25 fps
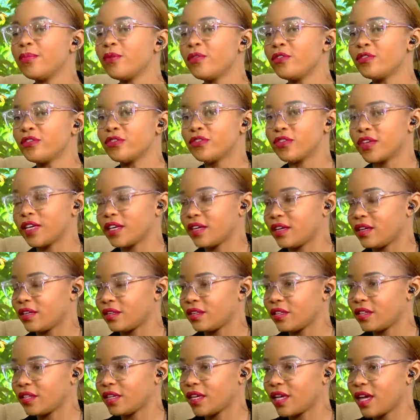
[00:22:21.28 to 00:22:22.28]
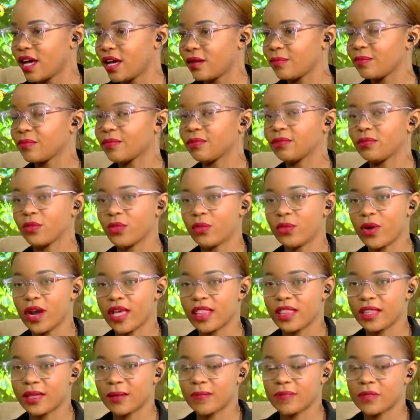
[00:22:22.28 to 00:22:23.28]
feel, or
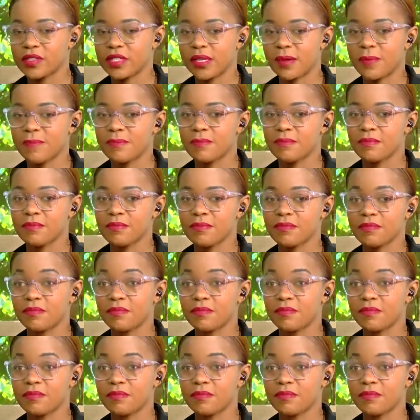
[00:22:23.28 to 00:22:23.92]
rather, some